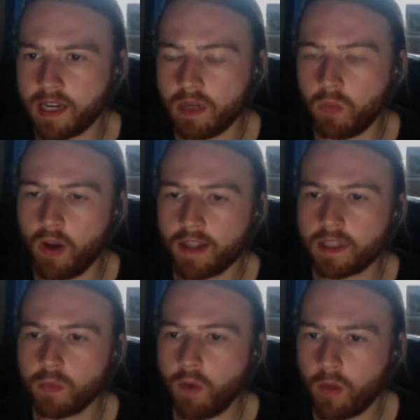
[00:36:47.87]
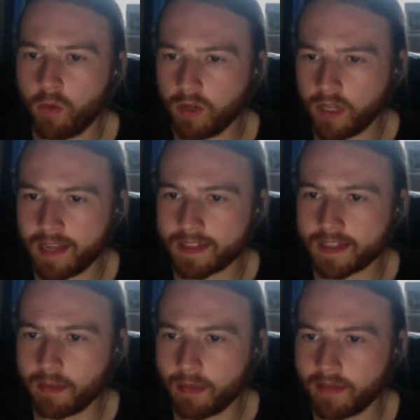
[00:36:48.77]
Why did the White Walker let
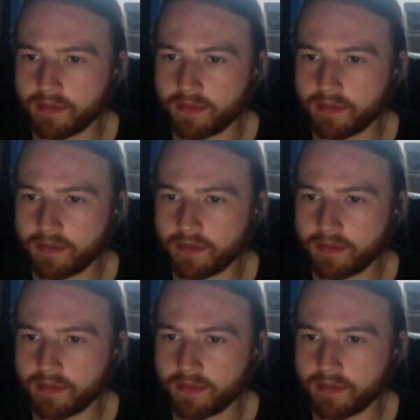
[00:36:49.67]
Sam live?